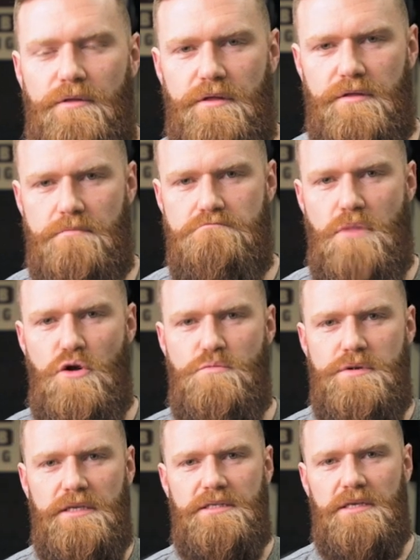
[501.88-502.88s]
that the
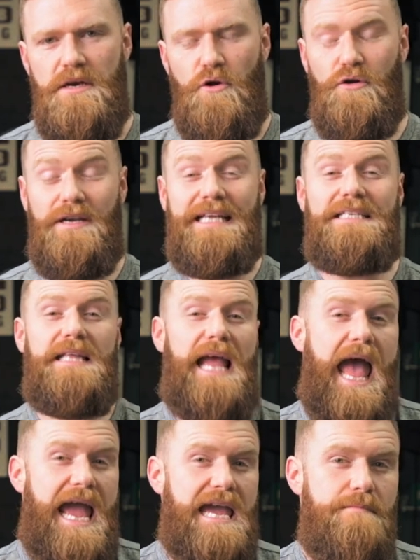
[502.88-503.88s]
moment, or at least the
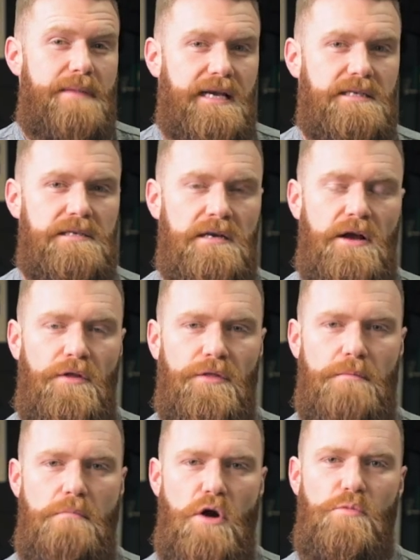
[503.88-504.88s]
aim is,
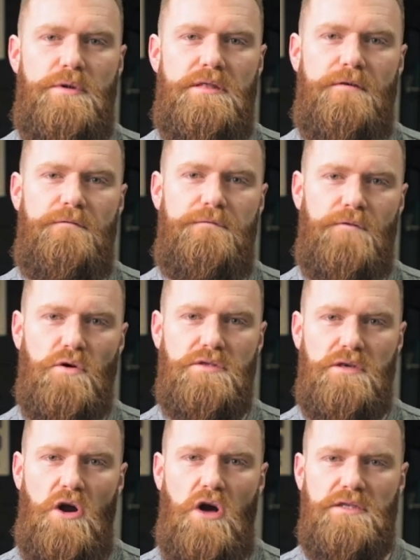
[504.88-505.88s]
the moment the
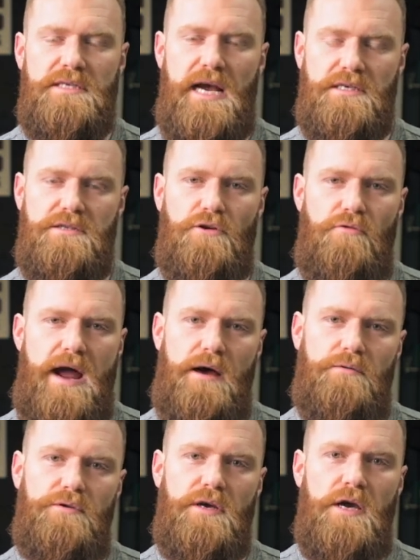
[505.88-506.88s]
foot contacts the
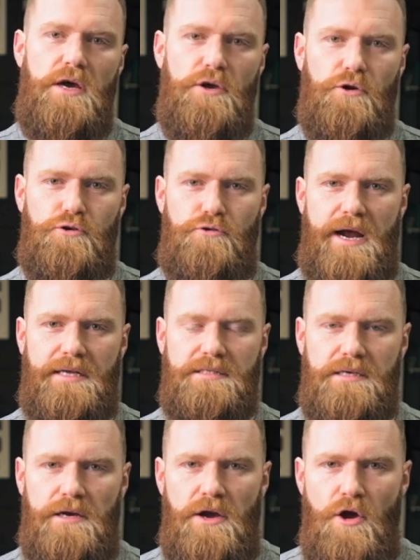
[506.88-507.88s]
ground, you're trying
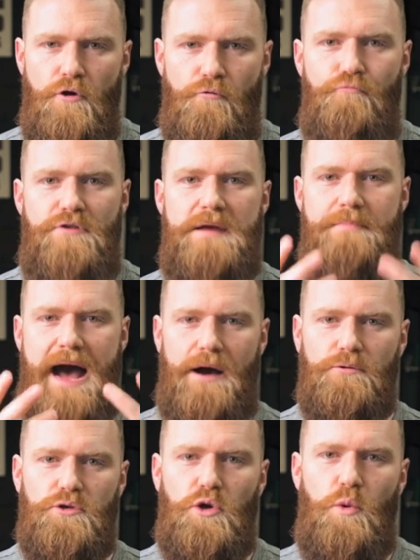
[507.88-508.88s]
to
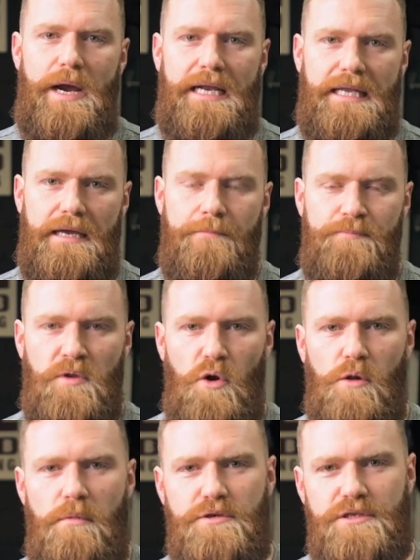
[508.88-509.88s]
rebound quickly,
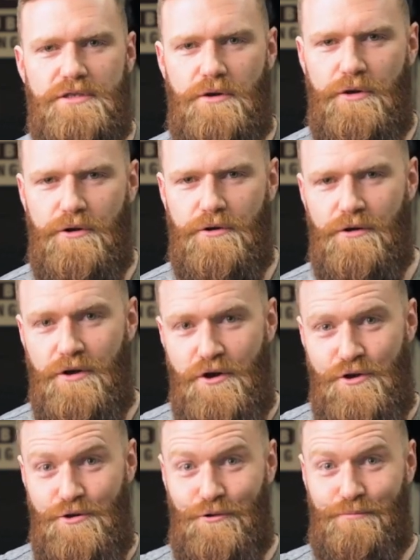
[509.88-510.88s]
almost as though
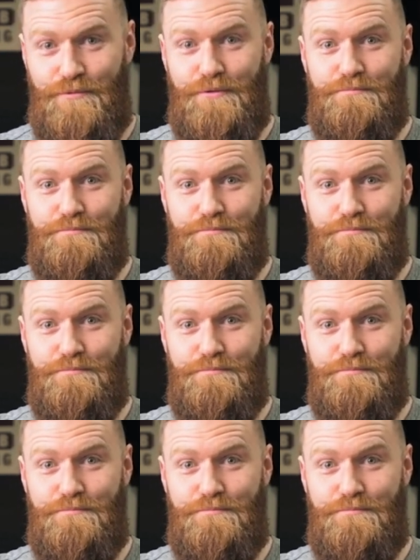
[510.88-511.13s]
you're